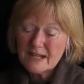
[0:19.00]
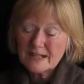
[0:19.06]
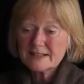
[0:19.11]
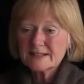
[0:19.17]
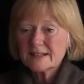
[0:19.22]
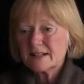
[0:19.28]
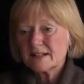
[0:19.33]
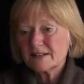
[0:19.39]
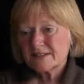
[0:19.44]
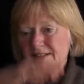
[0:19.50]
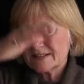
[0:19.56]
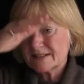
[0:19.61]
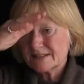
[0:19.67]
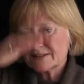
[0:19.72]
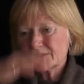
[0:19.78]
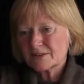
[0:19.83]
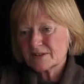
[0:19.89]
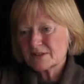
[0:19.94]
Anxiety
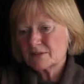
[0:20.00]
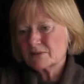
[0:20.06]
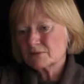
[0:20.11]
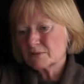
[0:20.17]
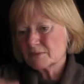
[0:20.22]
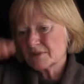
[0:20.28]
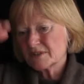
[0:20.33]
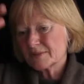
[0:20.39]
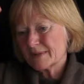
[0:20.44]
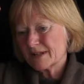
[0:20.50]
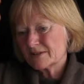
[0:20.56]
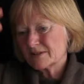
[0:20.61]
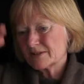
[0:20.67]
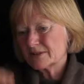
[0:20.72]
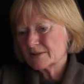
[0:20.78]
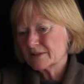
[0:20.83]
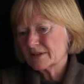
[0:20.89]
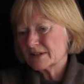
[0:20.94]
has got an enormous
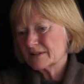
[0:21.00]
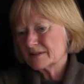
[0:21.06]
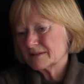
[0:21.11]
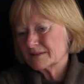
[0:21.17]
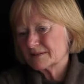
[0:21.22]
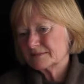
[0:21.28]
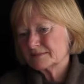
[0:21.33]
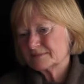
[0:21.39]
amount to do with it.